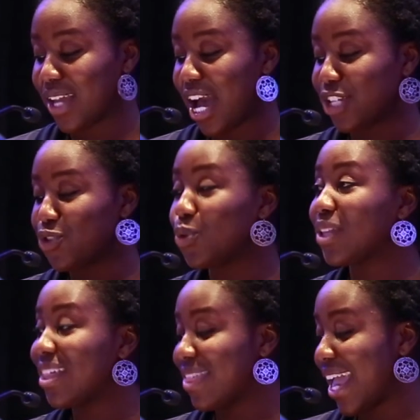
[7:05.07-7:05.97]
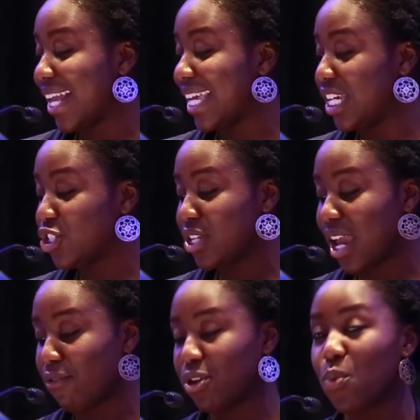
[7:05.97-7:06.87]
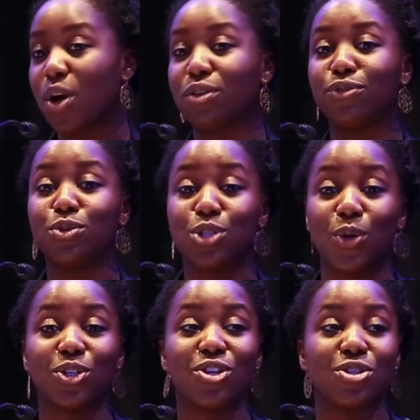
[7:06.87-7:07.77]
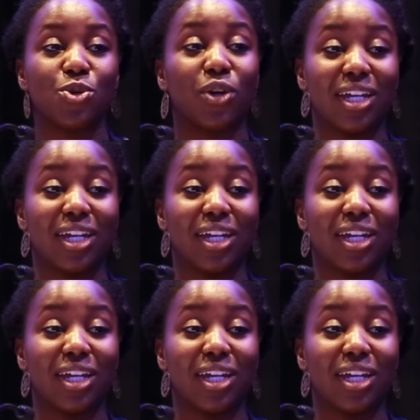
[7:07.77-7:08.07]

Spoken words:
I truly thank each and every one of you donors who